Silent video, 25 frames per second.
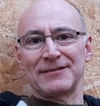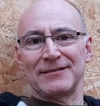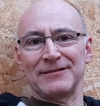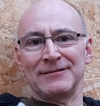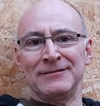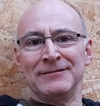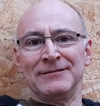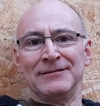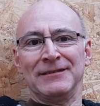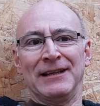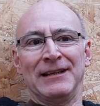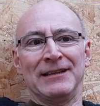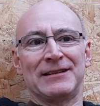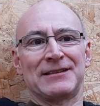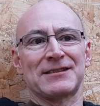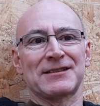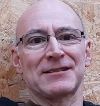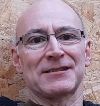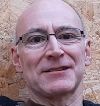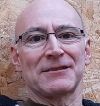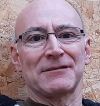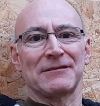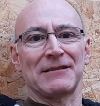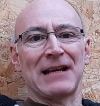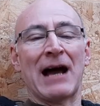
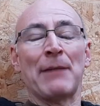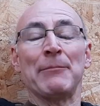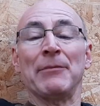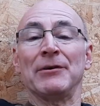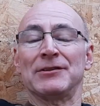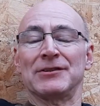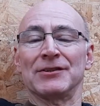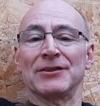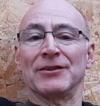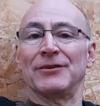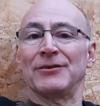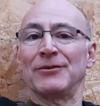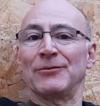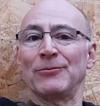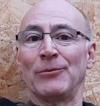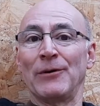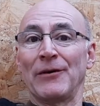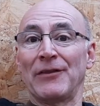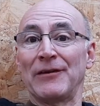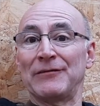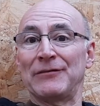it's amateur weather